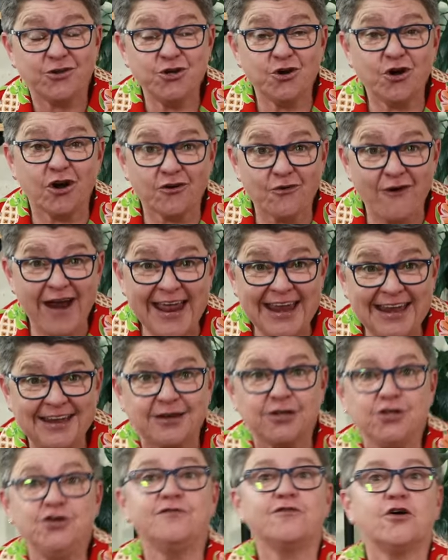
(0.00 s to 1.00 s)
You've got rain,
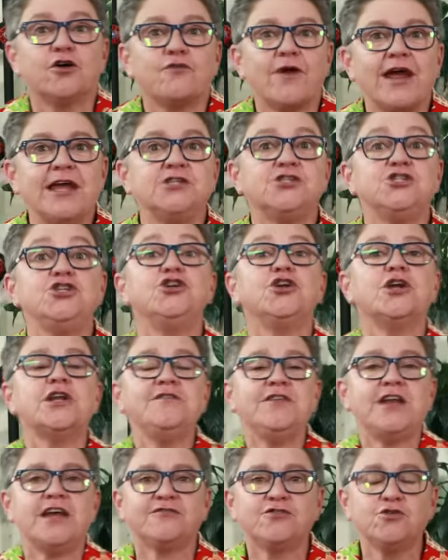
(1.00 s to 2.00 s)
so you don't
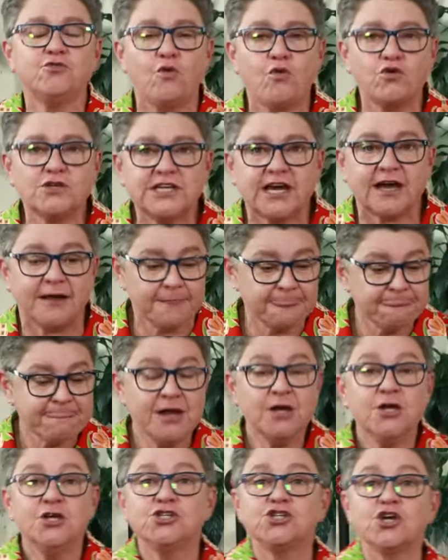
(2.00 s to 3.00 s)
even have to water.
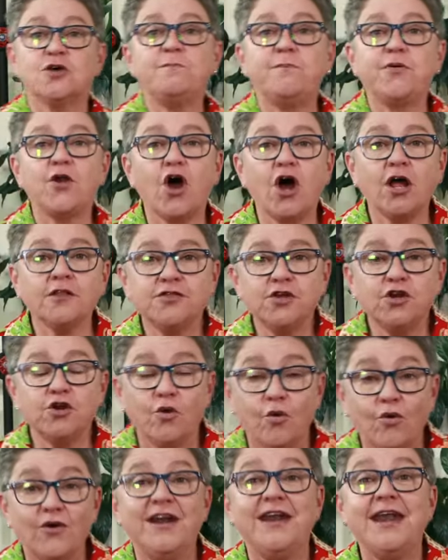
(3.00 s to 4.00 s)
So plant the
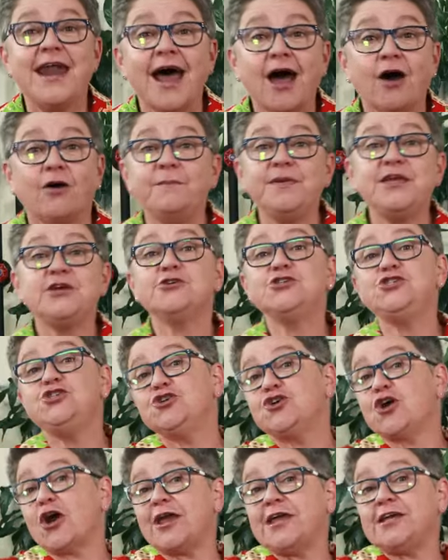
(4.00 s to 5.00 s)
lawn now, because you're
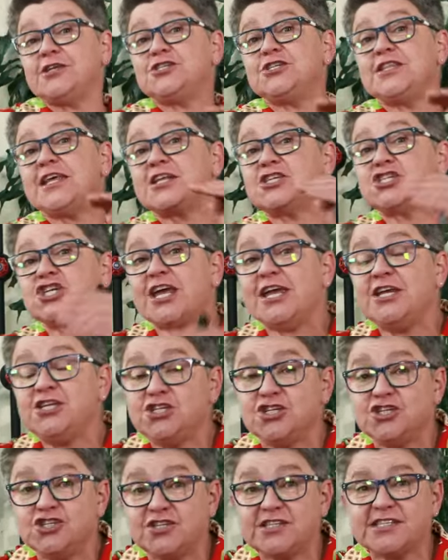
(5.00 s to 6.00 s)
going into that change
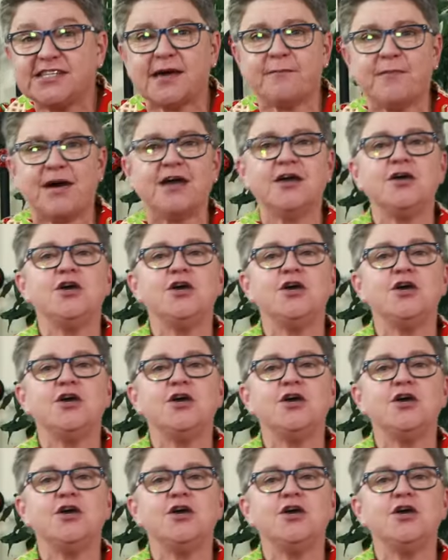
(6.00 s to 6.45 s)
into summer,